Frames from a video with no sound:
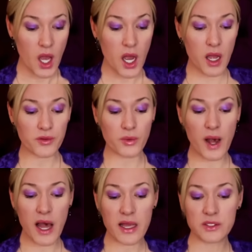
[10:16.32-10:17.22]

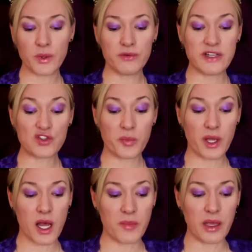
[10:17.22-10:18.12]
Otherwise, we risk
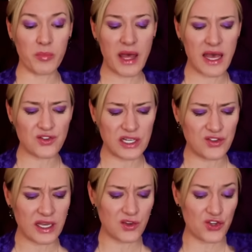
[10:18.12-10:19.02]
becoming petty
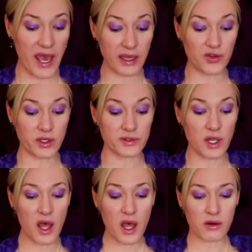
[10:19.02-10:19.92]
dictators
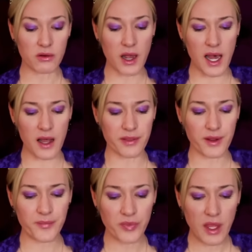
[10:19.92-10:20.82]
rather
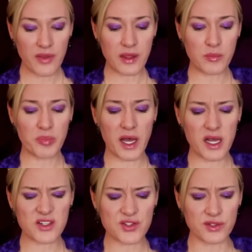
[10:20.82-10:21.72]
than
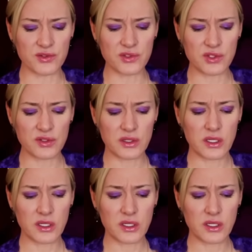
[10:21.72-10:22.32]
persons,